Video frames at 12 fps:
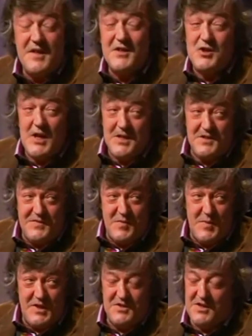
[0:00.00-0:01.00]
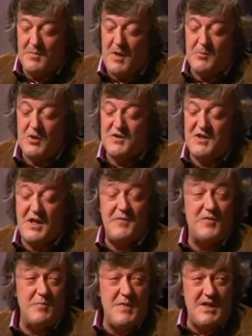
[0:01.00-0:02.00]
nothing attractive about it. I'm not
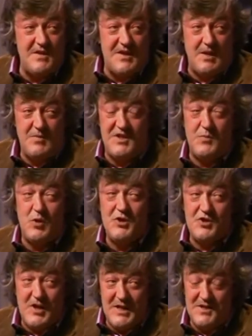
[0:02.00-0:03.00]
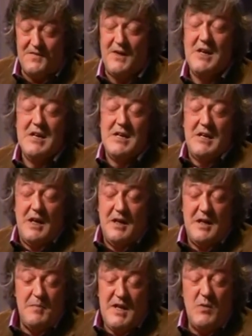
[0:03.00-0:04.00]
saying for a minute that Cambridge is more attractive.
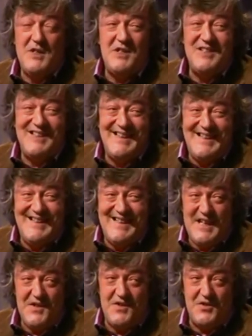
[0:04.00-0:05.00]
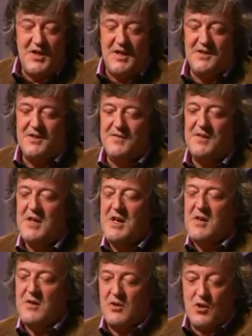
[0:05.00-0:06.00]
In many ways, it's less attractive.
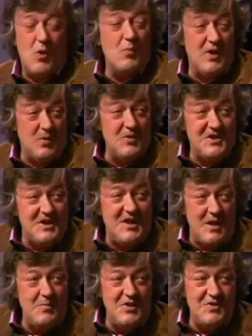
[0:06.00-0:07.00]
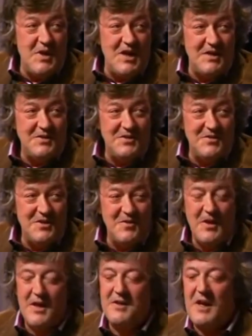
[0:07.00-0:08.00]
That Cromwell was a Cambridge man, you
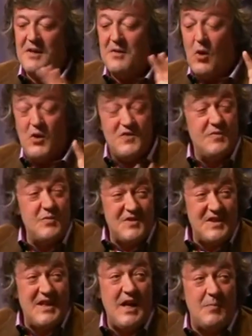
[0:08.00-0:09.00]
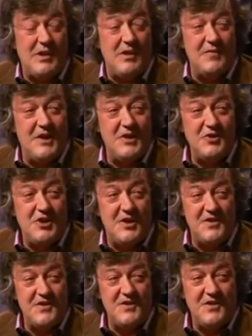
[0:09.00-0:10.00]
know, and Oxford was the capital of King
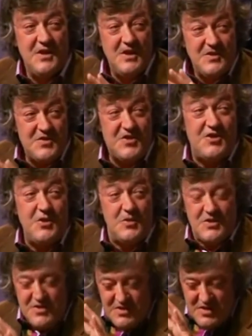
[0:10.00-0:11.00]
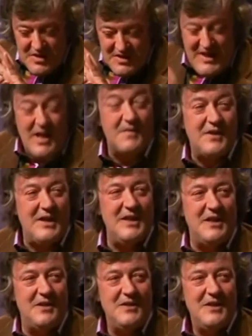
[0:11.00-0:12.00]
Charles's Stuart
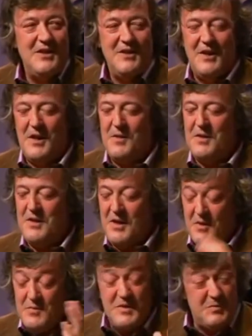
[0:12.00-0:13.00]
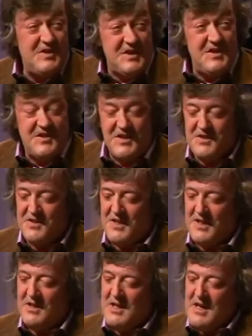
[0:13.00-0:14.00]
cavalier, it was his
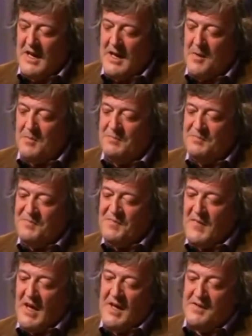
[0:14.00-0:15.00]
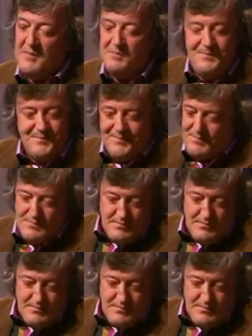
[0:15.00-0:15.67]
citadel. And then,